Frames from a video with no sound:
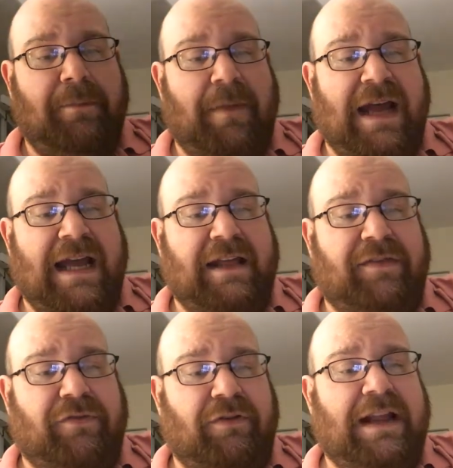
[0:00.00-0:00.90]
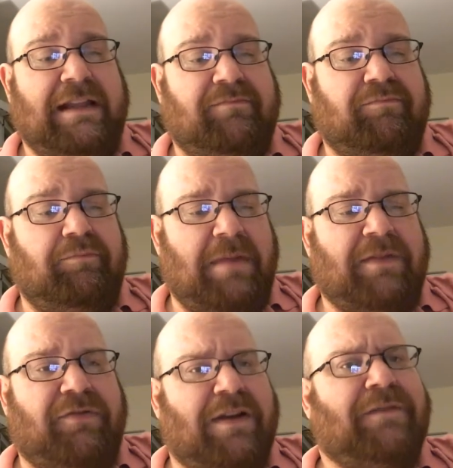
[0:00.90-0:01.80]
my three
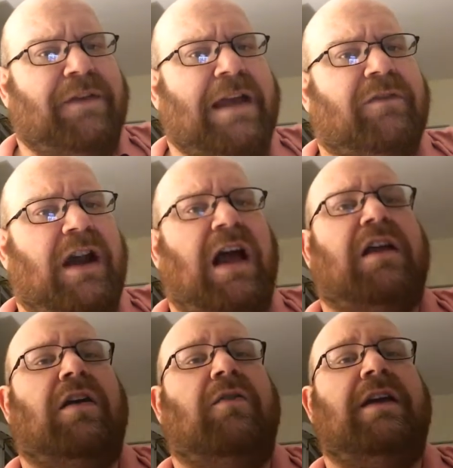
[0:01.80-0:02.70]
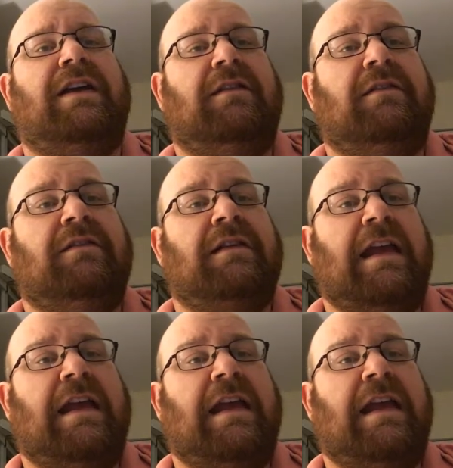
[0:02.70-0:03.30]
favorite ongoing